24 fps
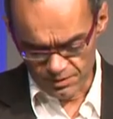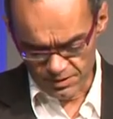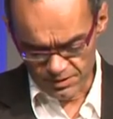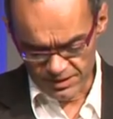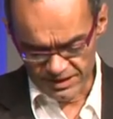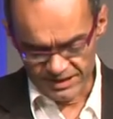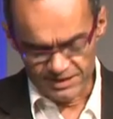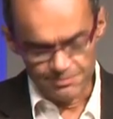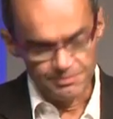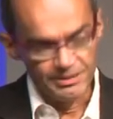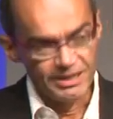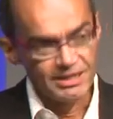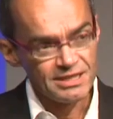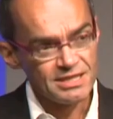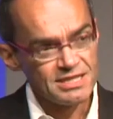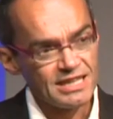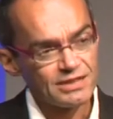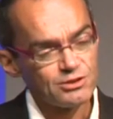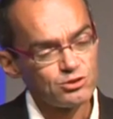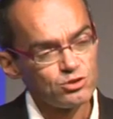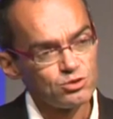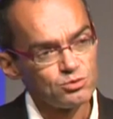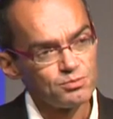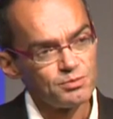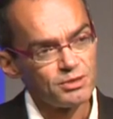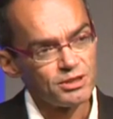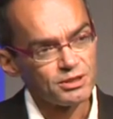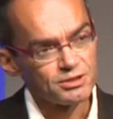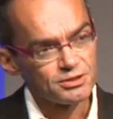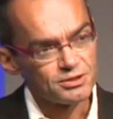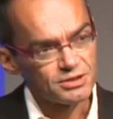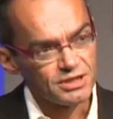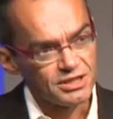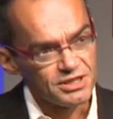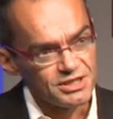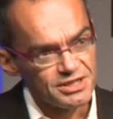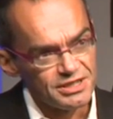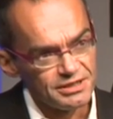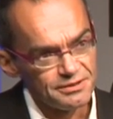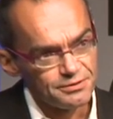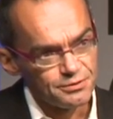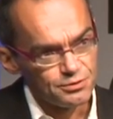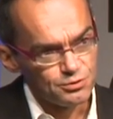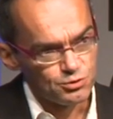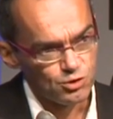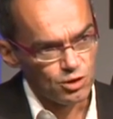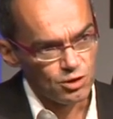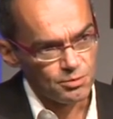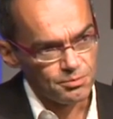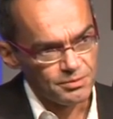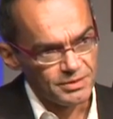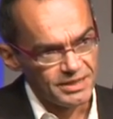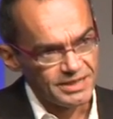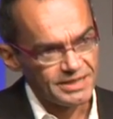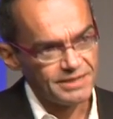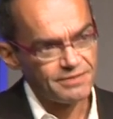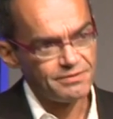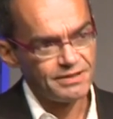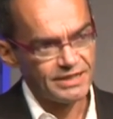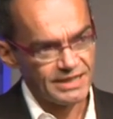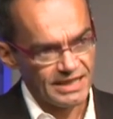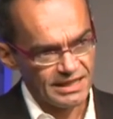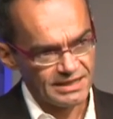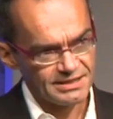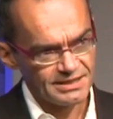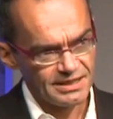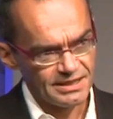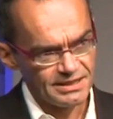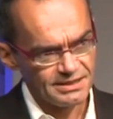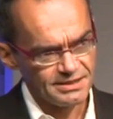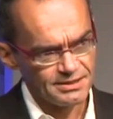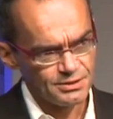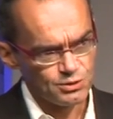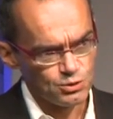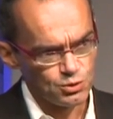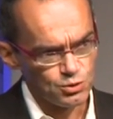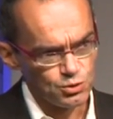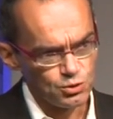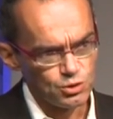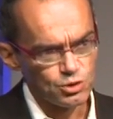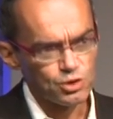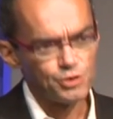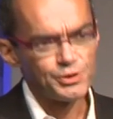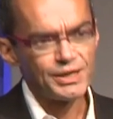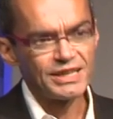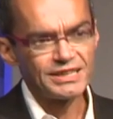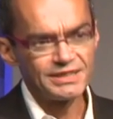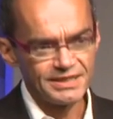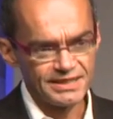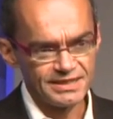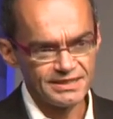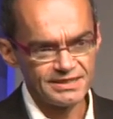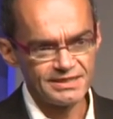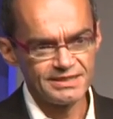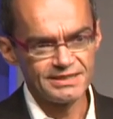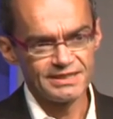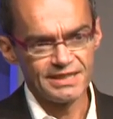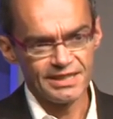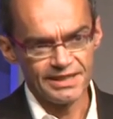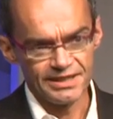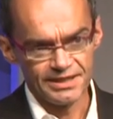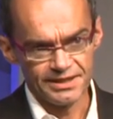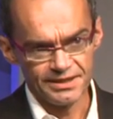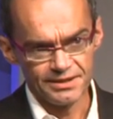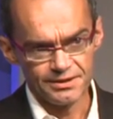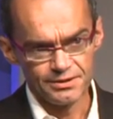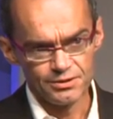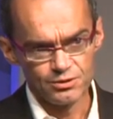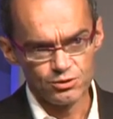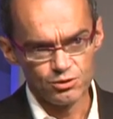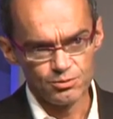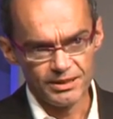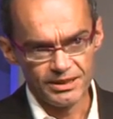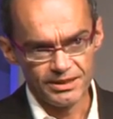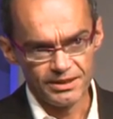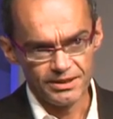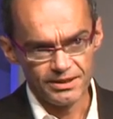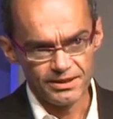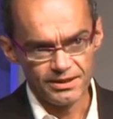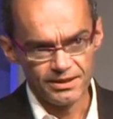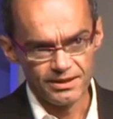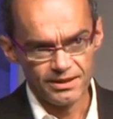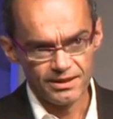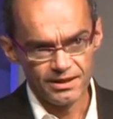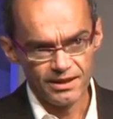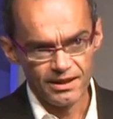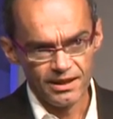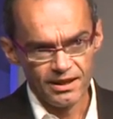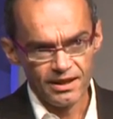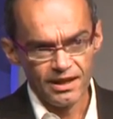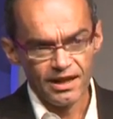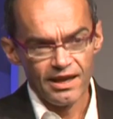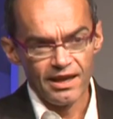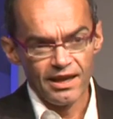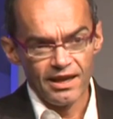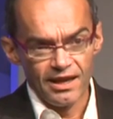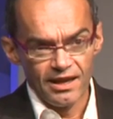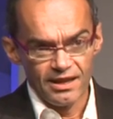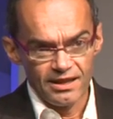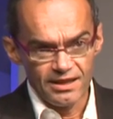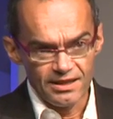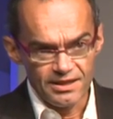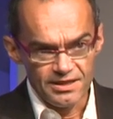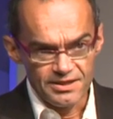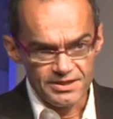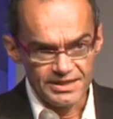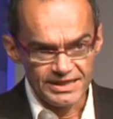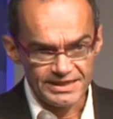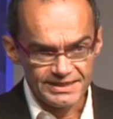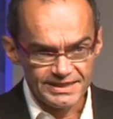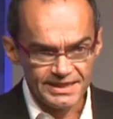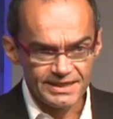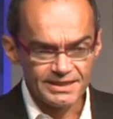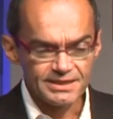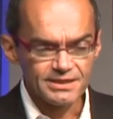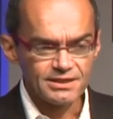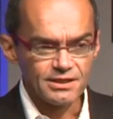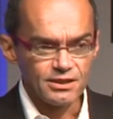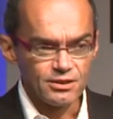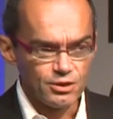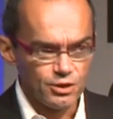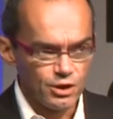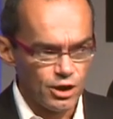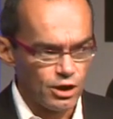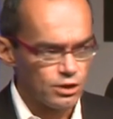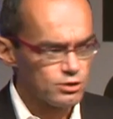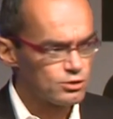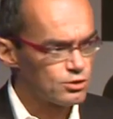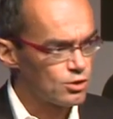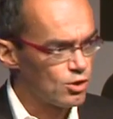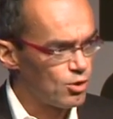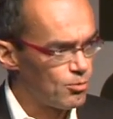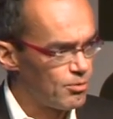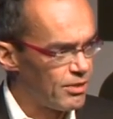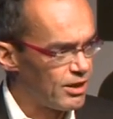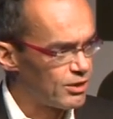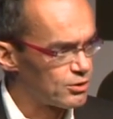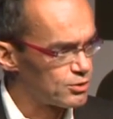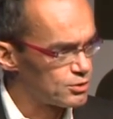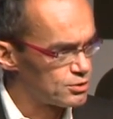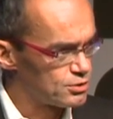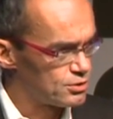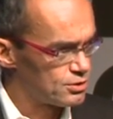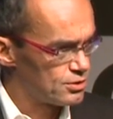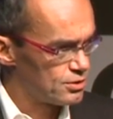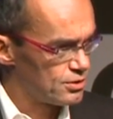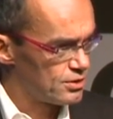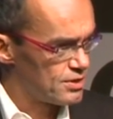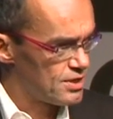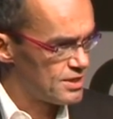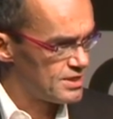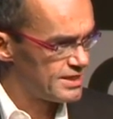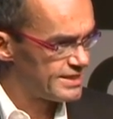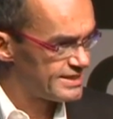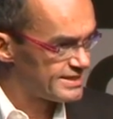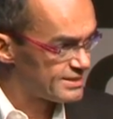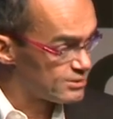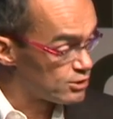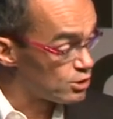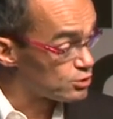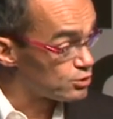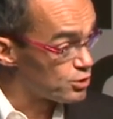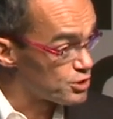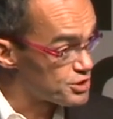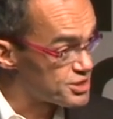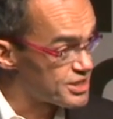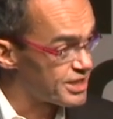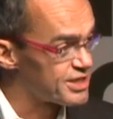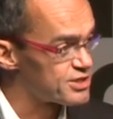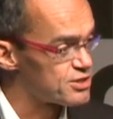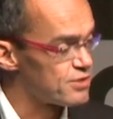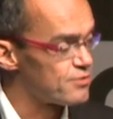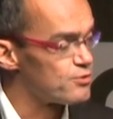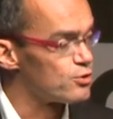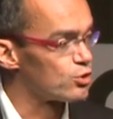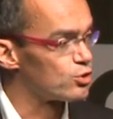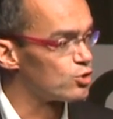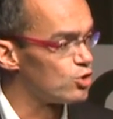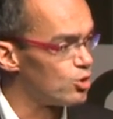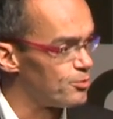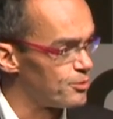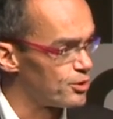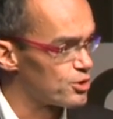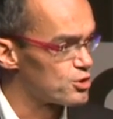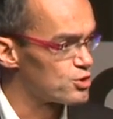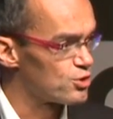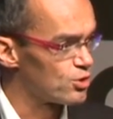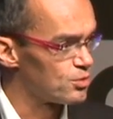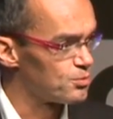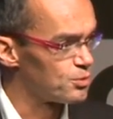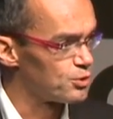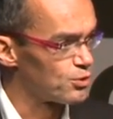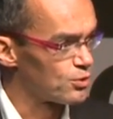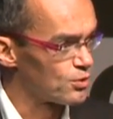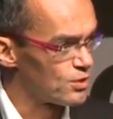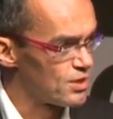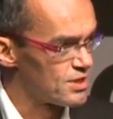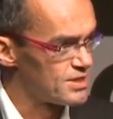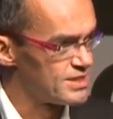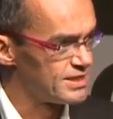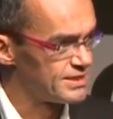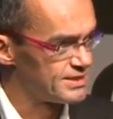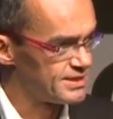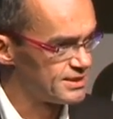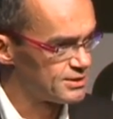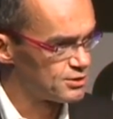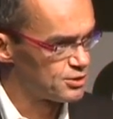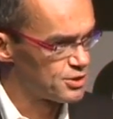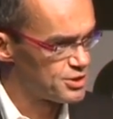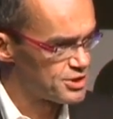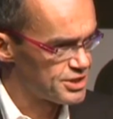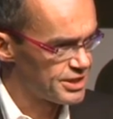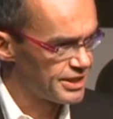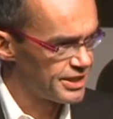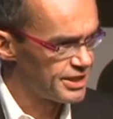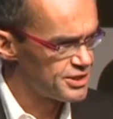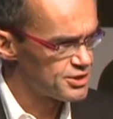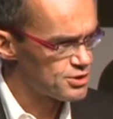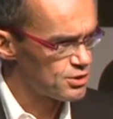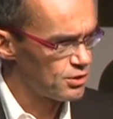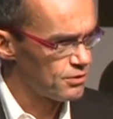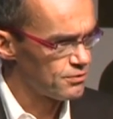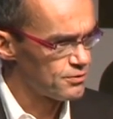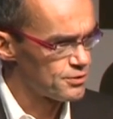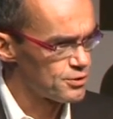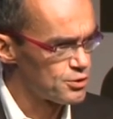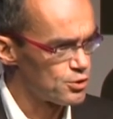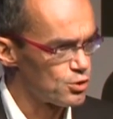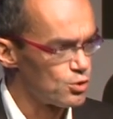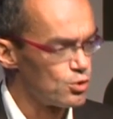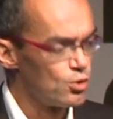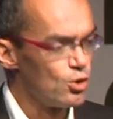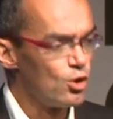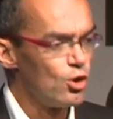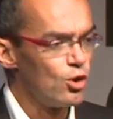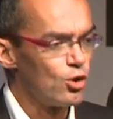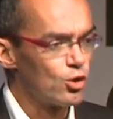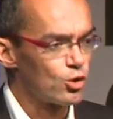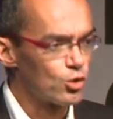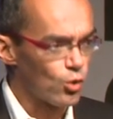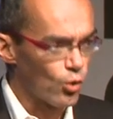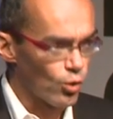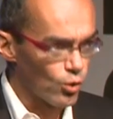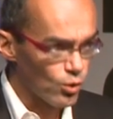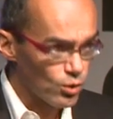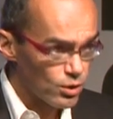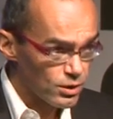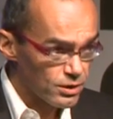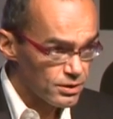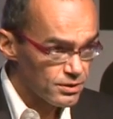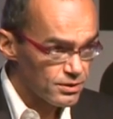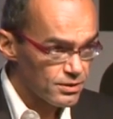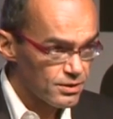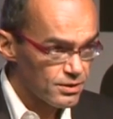This means that you must shift from giving access to creating desire to buy. This is not about, this is not a change of the commercial model. This is a change of the role,